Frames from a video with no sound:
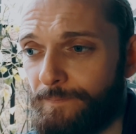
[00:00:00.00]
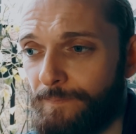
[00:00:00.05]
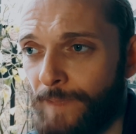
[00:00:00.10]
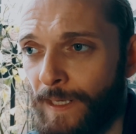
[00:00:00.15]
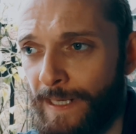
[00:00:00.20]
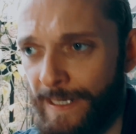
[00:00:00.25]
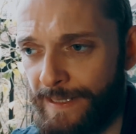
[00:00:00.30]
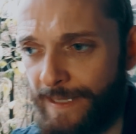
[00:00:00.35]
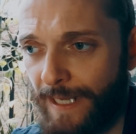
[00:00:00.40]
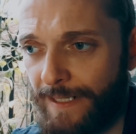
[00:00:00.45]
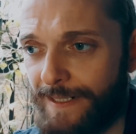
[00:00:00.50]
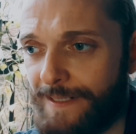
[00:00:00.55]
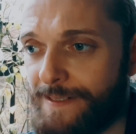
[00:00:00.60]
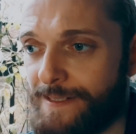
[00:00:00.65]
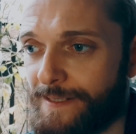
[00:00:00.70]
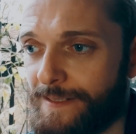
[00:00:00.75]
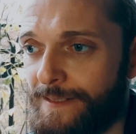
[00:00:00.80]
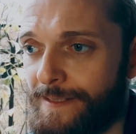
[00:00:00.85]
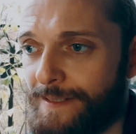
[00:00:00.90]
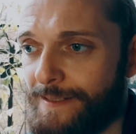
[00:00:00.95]
In that
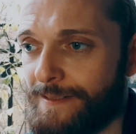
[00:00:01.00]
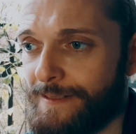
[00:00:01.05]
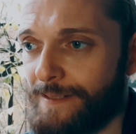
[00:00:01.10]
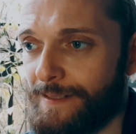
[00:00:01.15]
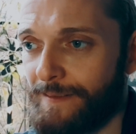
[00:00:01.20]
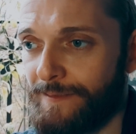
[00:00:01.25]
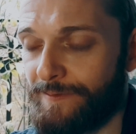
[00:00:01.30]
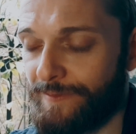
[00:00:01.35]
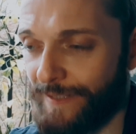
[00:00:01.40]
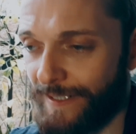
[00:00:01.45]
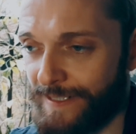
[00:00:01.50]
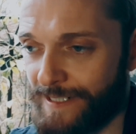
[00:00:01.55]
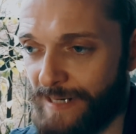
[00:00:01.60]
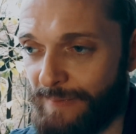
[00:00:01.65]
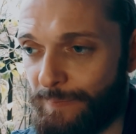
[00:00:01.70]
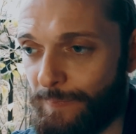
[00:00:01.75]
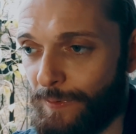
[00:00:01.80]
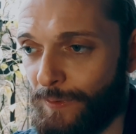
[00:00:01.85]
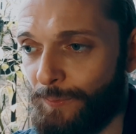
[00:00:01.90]
instance, for example,